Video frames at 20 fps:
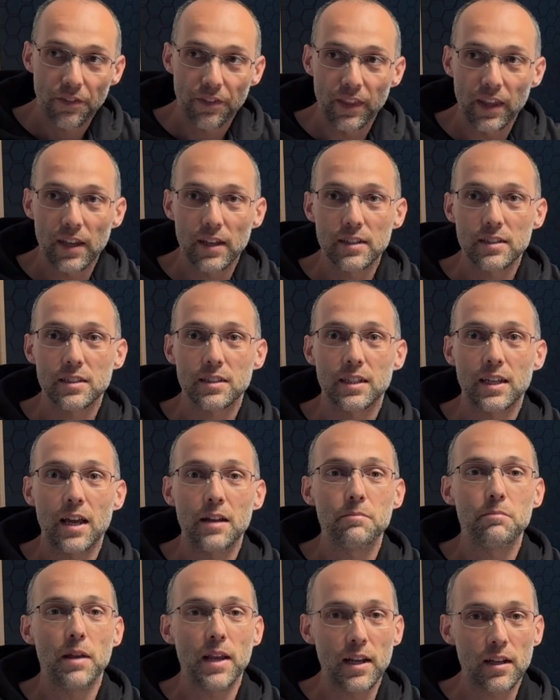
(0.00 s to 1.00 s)
things can
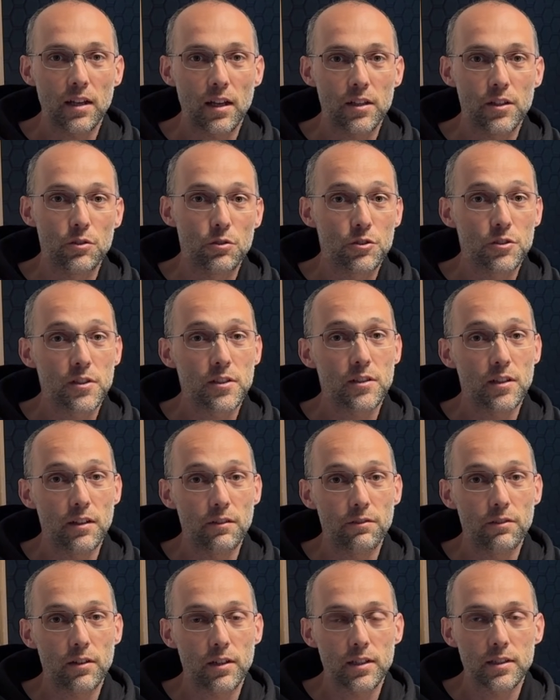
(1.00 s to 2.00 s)
make a huge
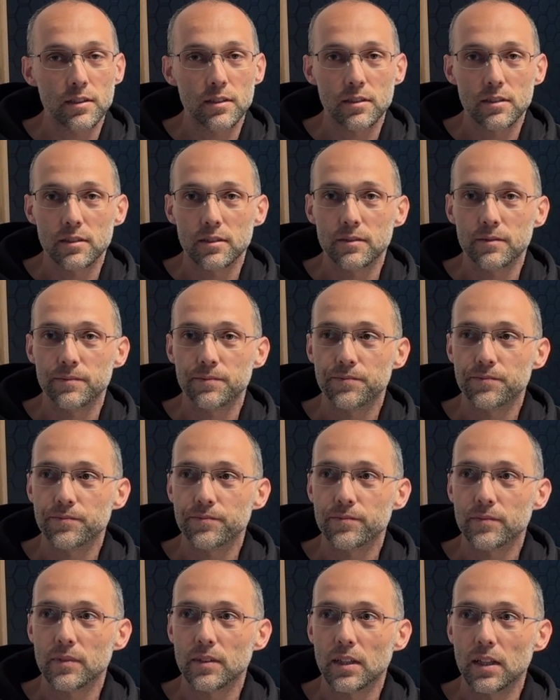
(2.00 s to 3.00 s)
difference.
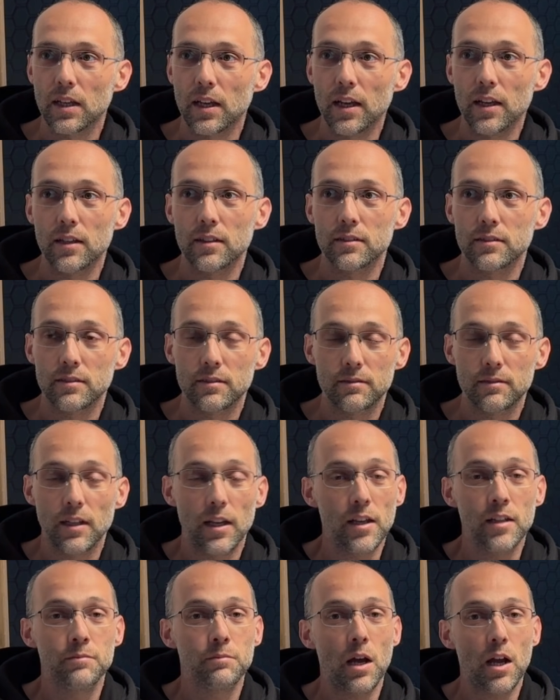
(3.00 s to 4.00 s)

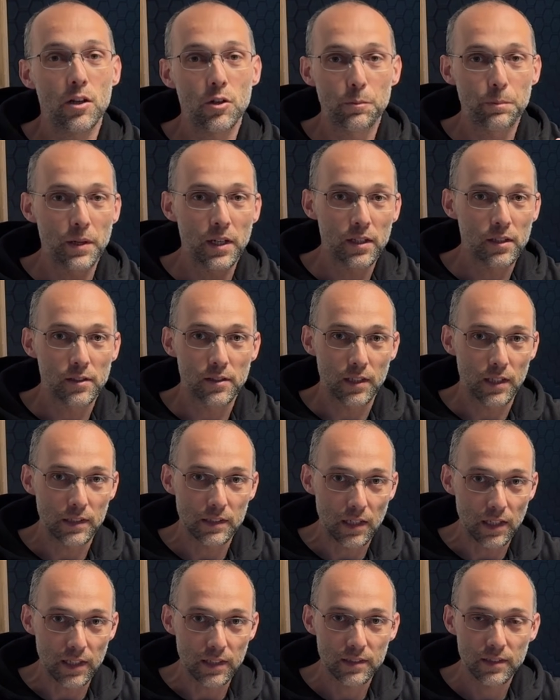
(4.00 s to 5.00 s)
In my opinion, at
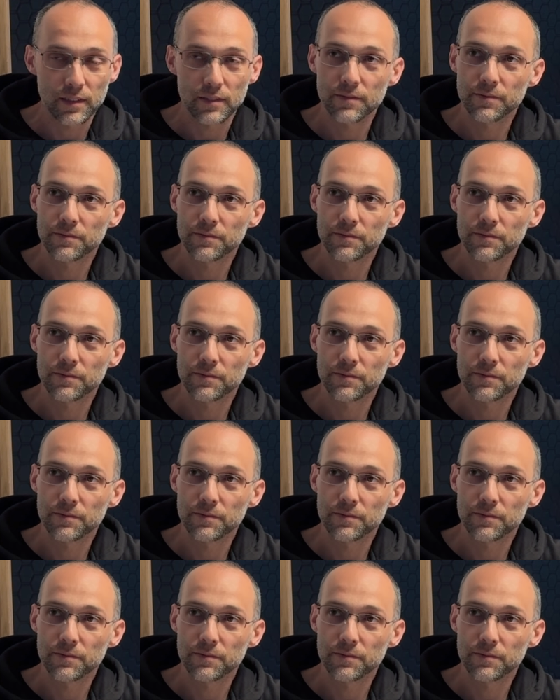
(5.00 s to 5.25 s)
least.